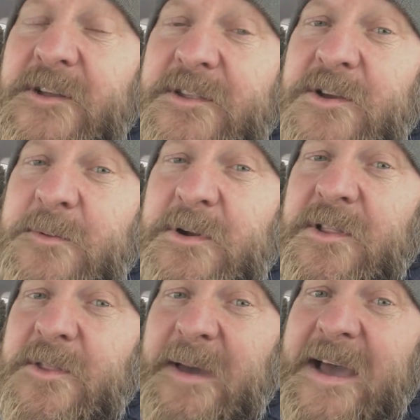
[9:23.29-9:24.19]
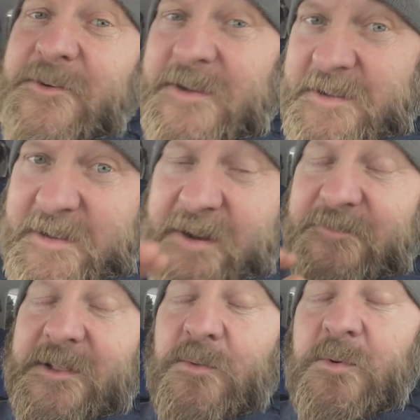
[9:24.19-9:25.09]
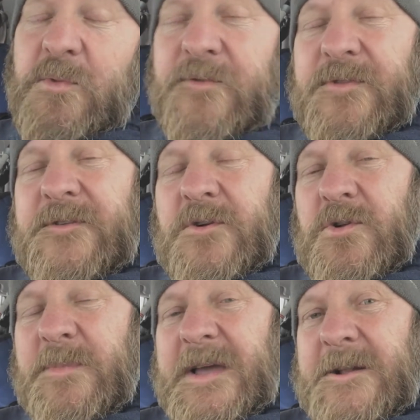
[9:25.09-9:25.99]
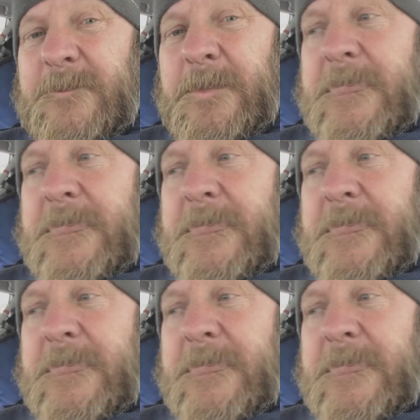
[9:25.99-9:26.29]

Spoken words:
on the terminal of the battery, carefully remove the solar panel.